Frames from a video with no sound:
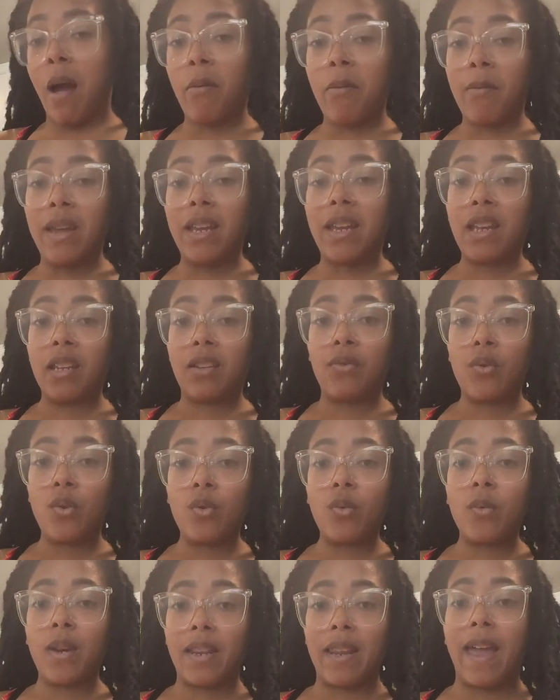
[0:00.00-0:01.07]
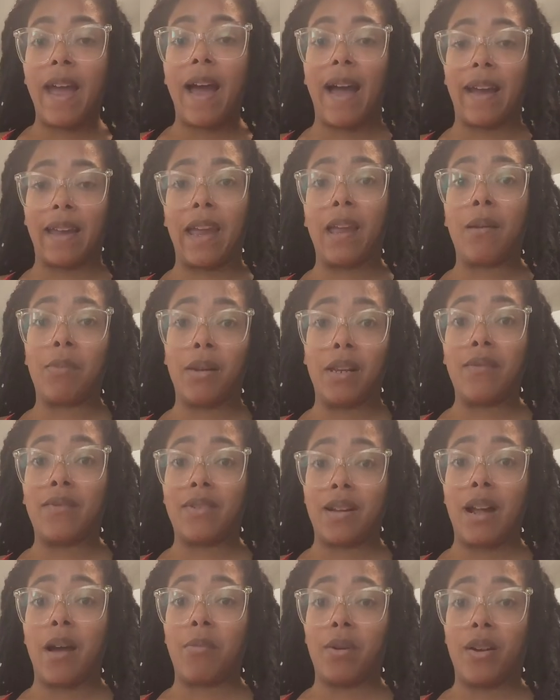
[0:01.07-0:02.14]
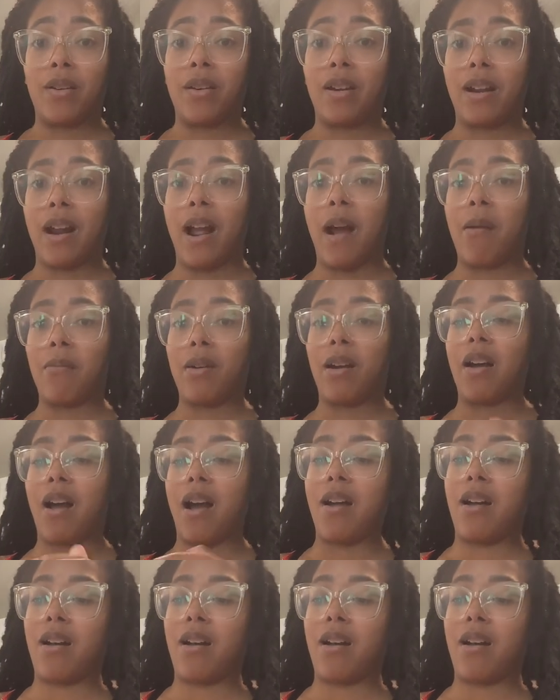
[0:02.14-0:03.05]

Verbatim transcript: I'm gonna make his food with that. I can't believe it's not butter, and I'm a,